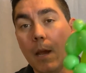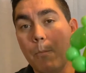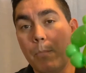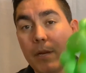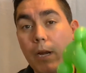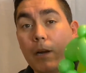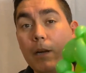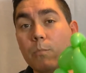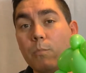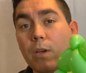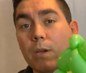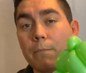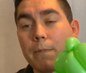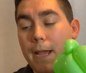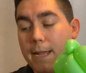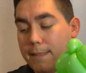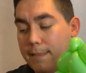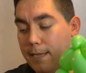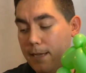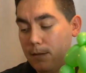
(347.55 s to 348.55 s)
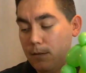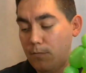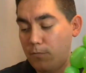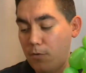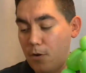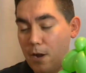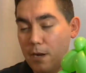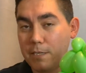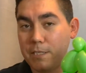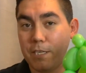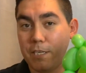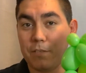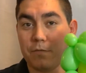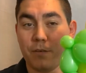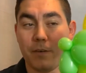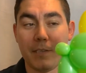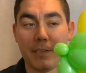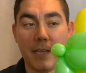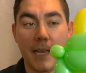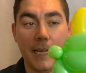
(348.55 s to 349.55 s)
but I'm going to bring back the other frog just
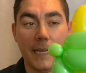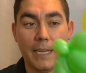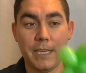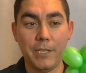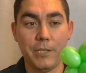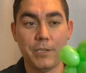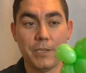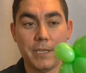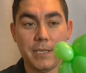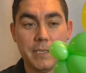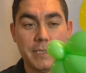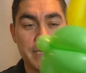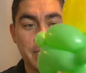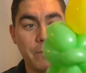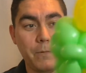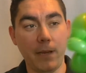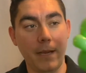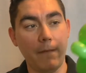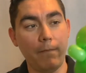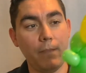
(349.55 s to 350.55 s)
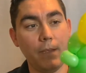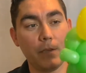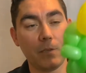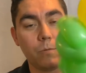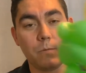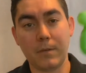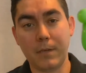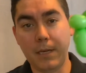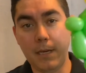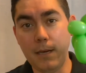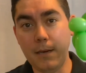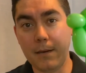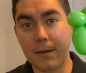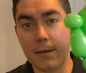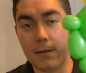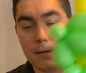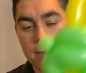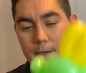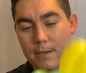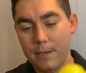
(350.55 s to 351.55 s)
for a second so you can see we have this one
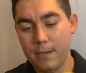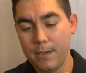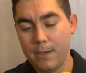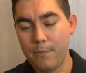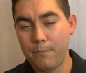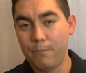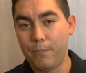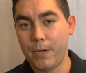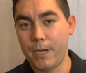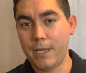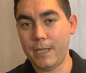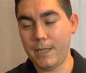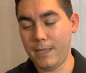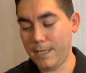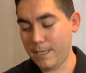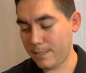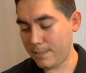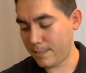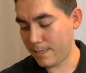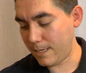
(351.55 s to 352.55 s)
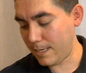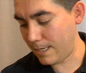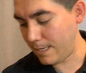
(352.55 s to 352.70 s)
here, but let's